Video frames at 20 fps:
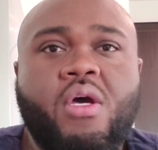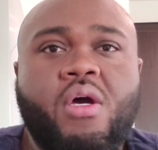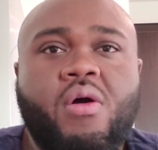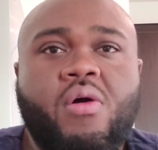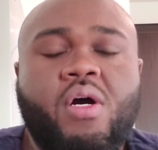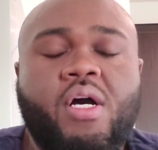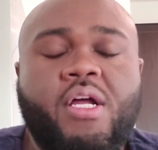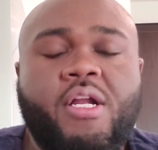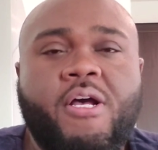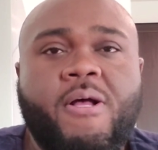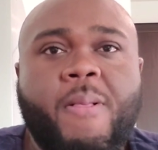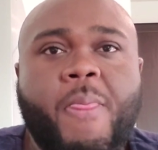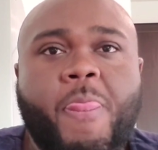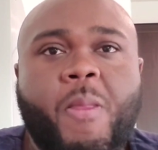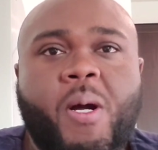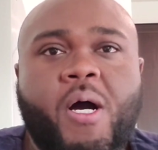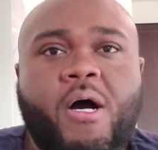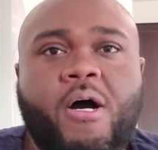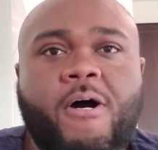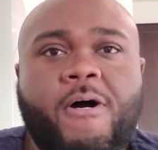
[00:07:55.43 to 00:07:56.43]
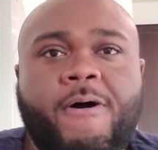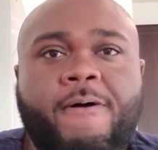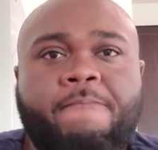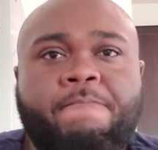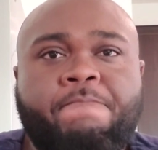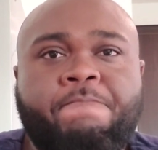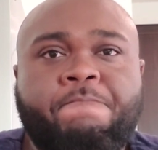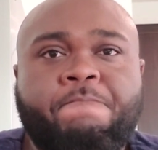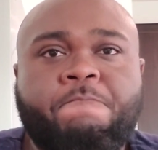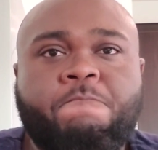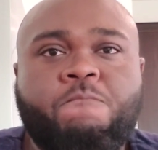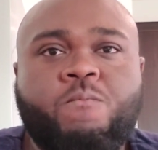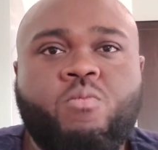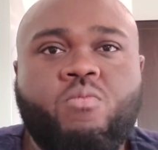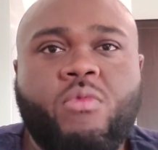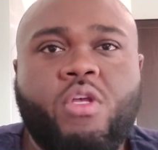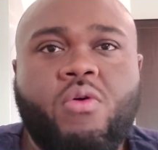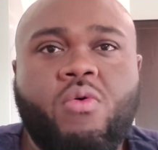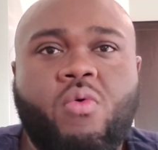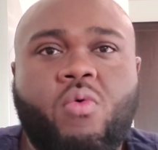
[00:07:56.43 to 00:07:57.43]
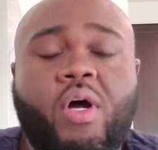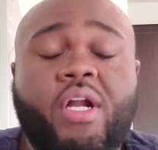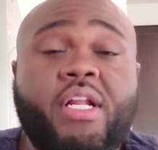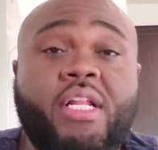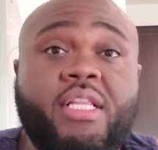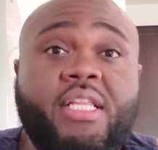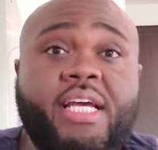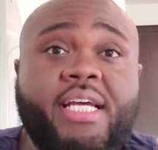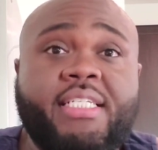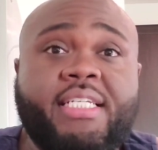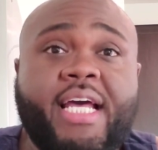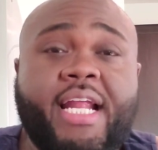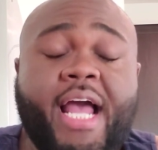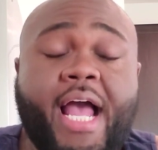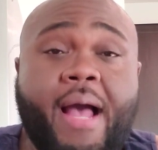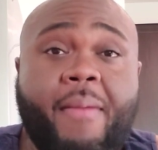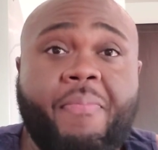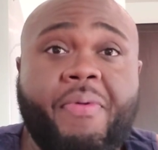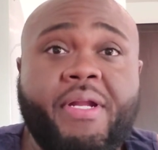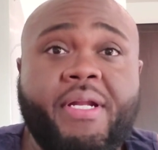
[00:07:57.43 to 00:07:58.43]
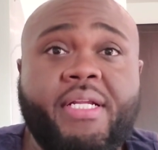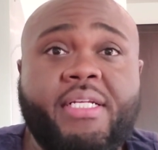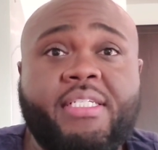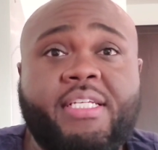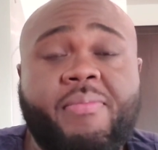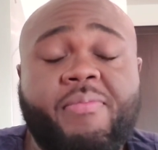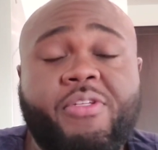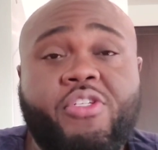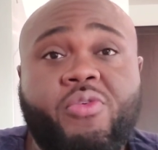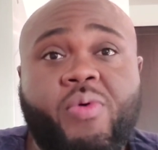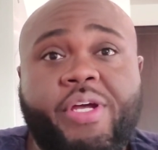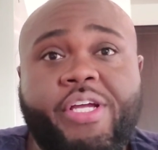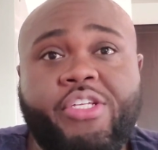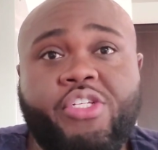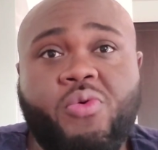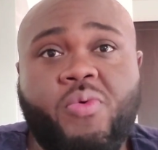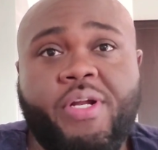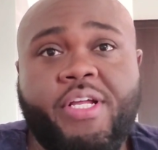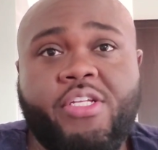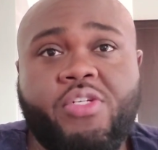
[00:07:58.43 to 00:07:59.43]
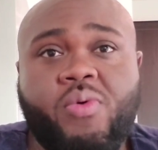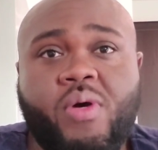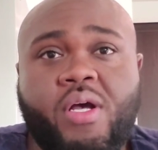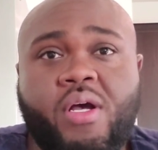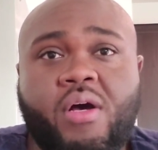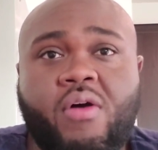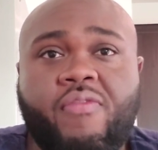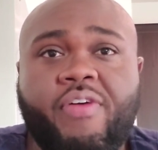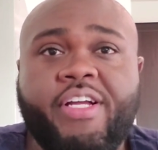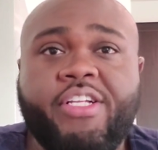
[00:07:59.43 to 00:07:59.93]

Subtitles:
But one of the things that happened is in between 2012